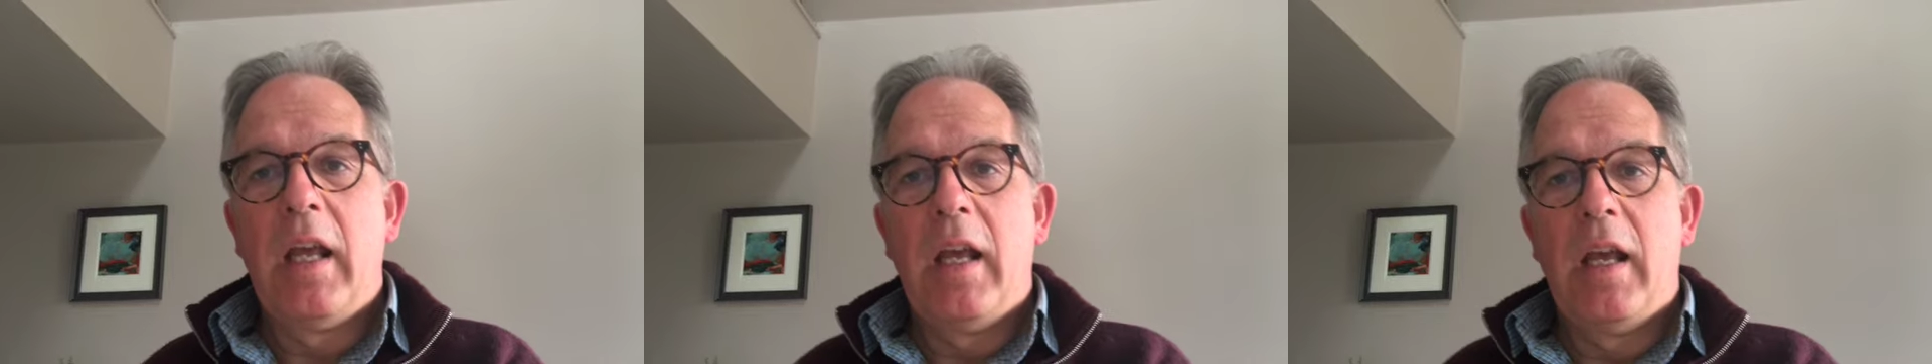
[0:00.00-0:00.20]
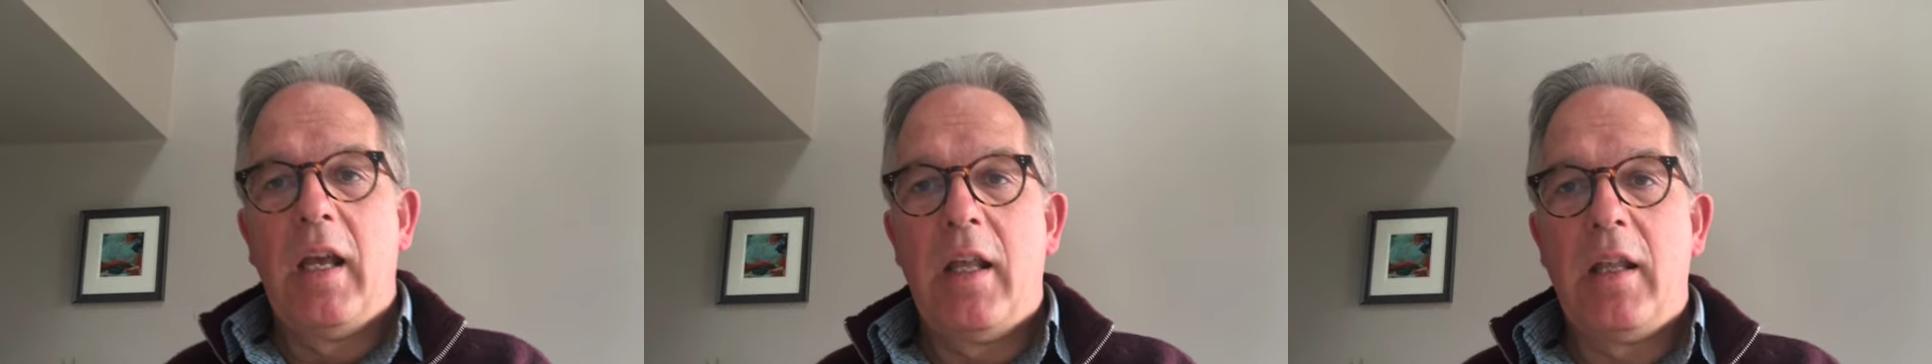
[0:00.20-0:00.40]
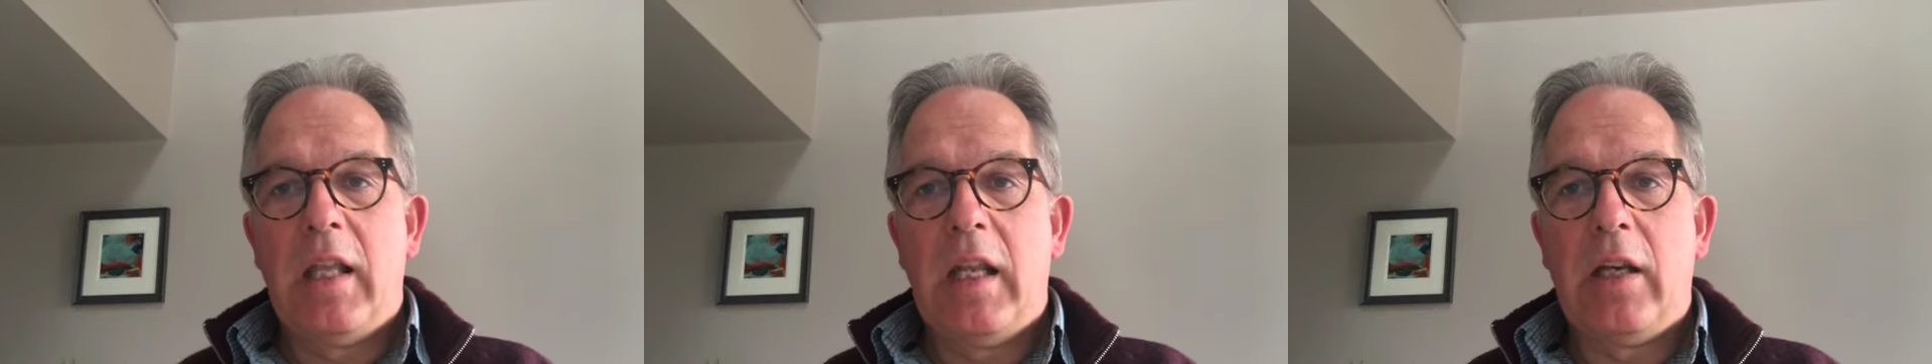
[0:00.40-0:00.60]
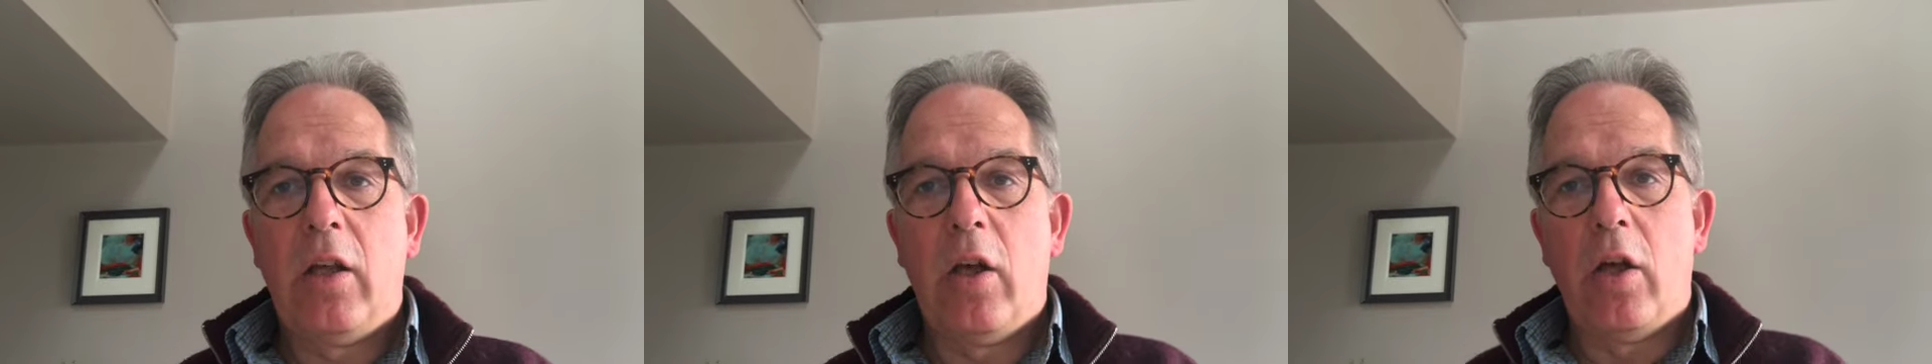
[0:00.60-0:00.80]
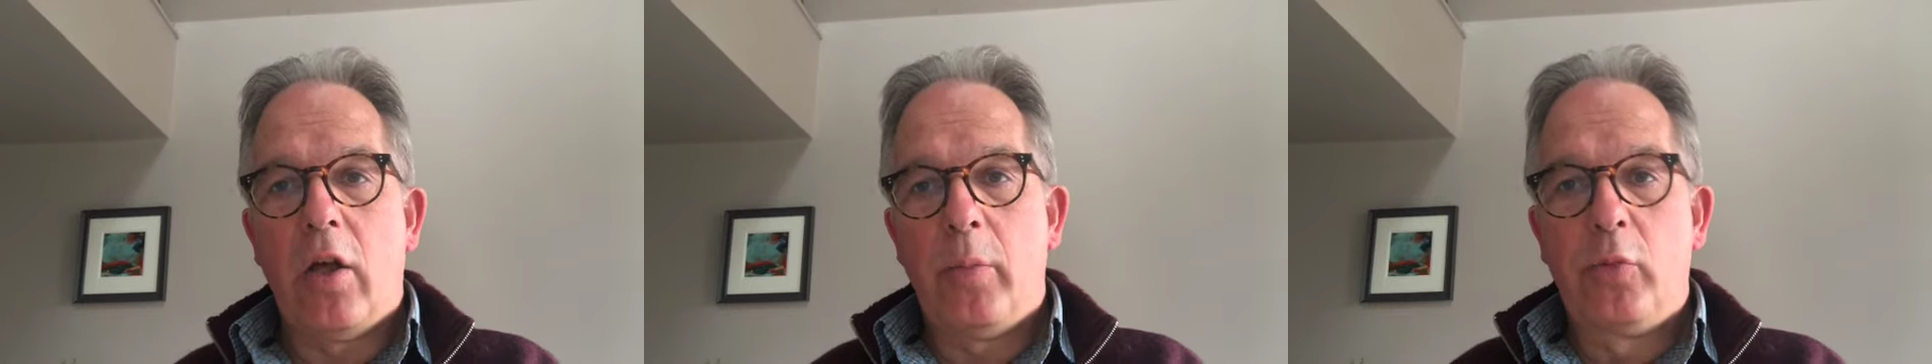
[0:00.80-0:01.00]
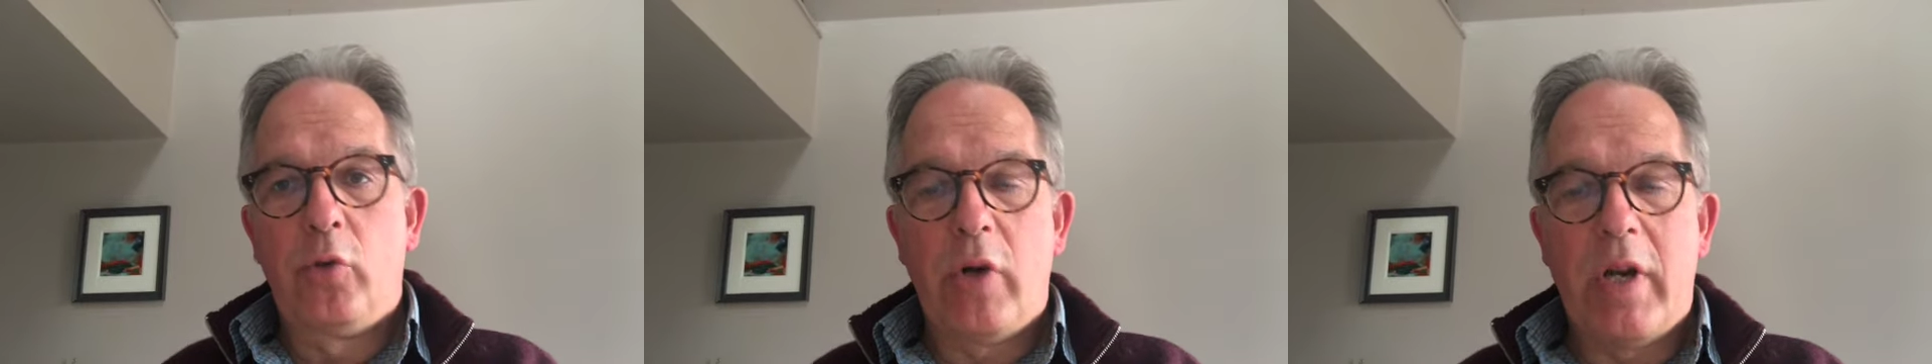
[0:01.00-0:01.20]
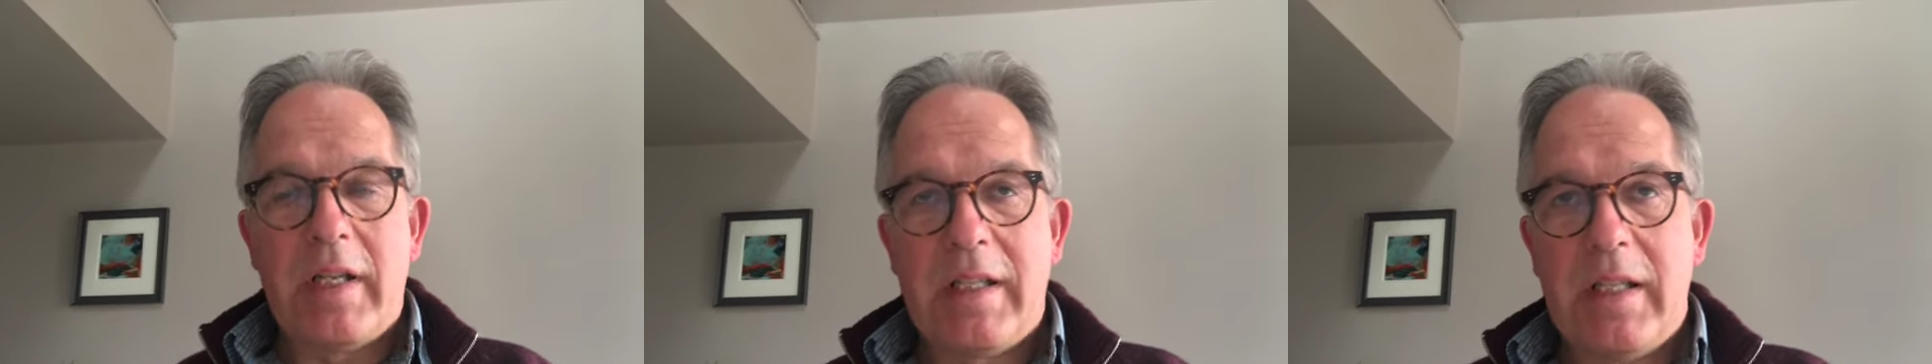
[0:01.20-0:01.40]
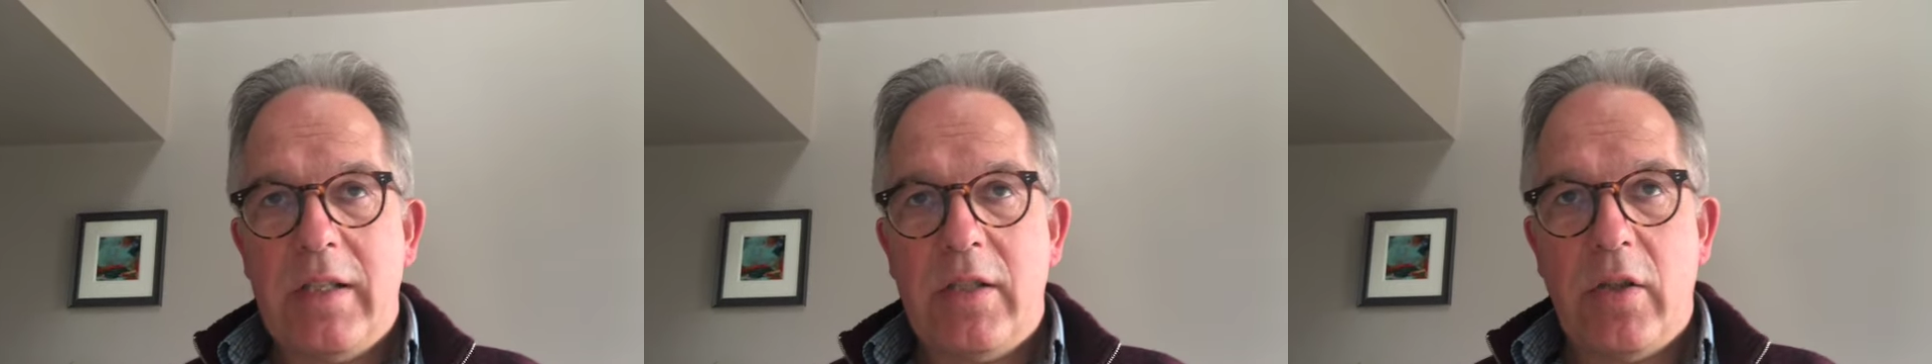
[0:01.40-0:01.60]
Then got upgraded